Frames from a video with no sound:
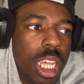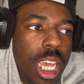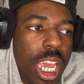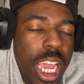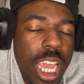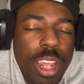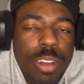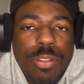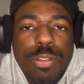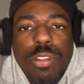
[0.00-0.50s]

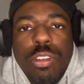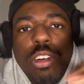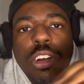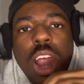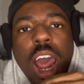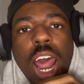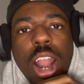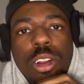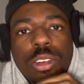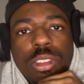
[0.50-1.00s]
And for,
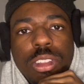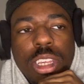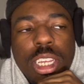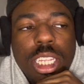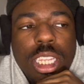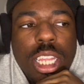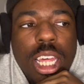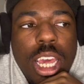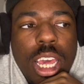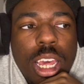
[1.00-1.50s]
I don't
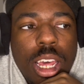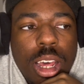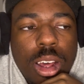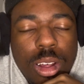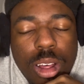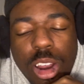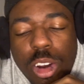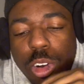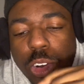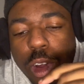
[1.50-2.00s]
think that,
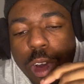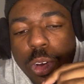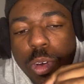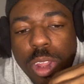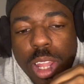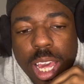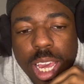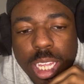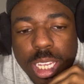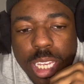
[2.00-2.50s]
I don't know,
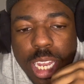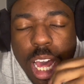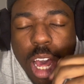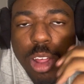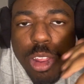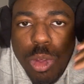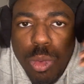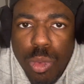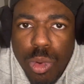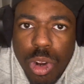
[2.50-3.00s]
like now
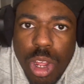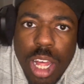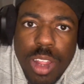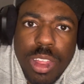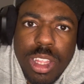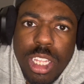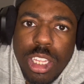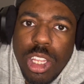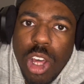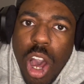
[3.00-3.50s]
that we're, I
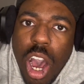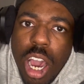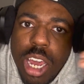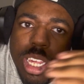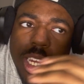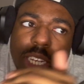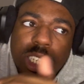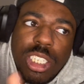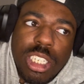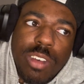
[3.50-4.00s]
think the
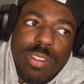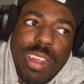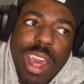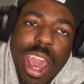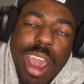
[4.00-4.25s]
audience of the